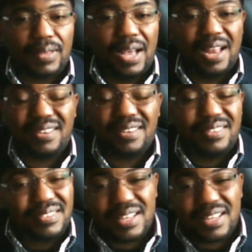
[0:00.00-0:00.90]
I
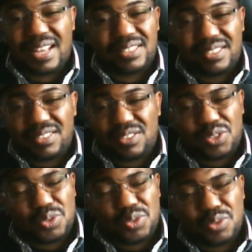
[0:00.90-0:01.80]
didn't say that
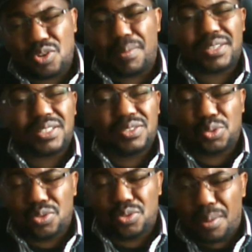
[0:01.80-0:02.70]
she shouldn't come out. She
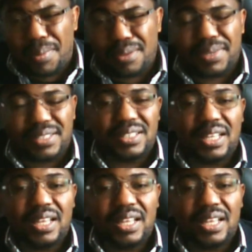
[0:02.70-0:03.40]
should come out, but